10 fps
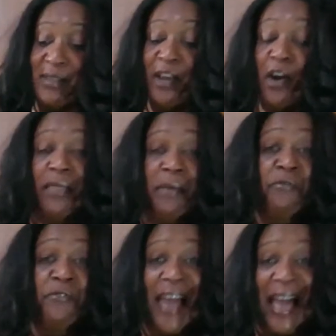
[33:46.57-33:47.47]
They call them
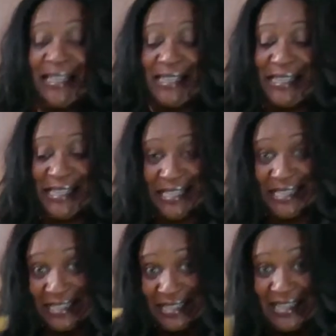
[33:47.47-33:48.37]
flats
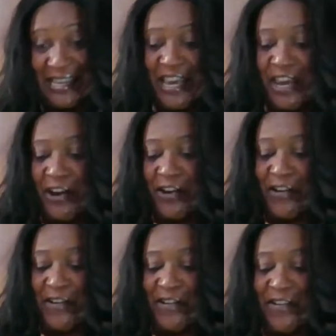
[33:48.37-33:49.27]
here.
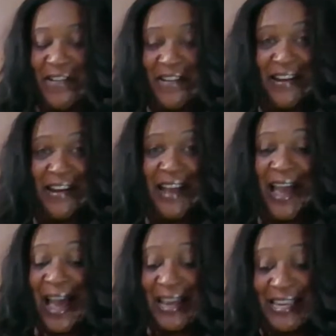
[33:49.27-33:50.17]

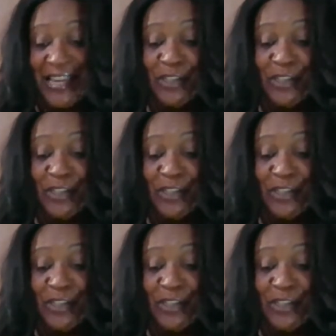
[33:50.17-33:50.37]
Ackee and